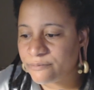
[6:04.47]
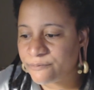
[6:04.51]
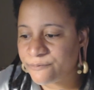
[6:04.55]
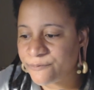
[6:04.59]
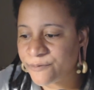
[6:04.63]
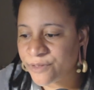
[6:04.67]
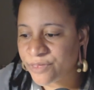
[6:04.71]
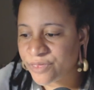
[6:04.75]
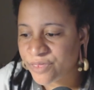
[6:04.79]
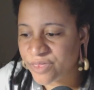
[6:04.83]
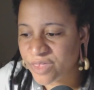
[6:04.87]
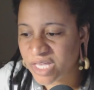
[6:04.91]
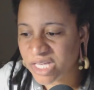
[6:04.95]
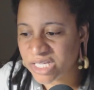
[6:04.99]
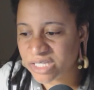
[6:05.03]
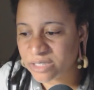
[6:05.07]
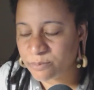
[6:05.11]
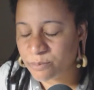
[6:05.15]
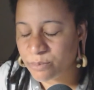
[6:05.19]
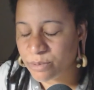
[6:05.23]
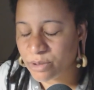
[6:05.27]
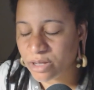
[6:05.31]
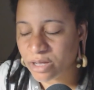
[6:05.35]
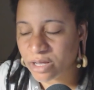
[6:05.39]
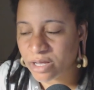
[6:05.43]
for this
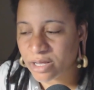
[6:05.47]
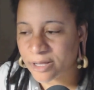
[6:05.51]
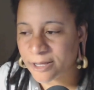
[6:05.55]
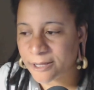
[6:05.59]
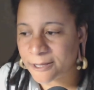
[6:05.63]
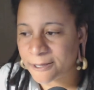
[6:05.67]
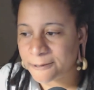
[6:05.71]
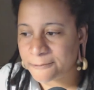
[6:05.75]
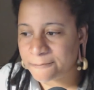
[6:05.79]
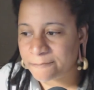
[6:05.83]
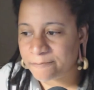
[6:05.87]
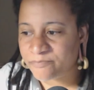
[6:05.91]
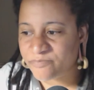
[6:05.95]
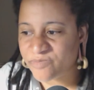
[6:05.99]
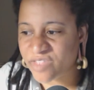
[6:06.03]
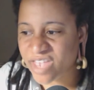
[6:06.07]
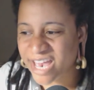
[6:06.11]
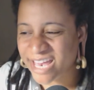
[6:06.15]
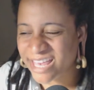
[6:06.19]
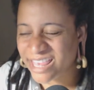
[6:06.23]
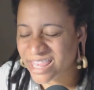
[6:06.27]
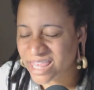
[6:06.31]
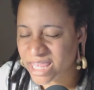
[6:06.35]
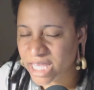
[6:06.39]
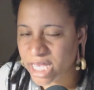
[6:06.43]
book,
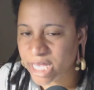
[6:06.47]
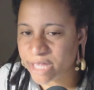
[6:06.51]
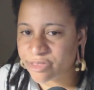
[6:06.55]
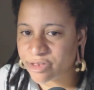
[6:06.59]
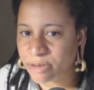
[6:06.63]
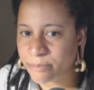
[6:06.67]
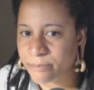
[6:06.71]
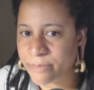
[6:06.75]
I think there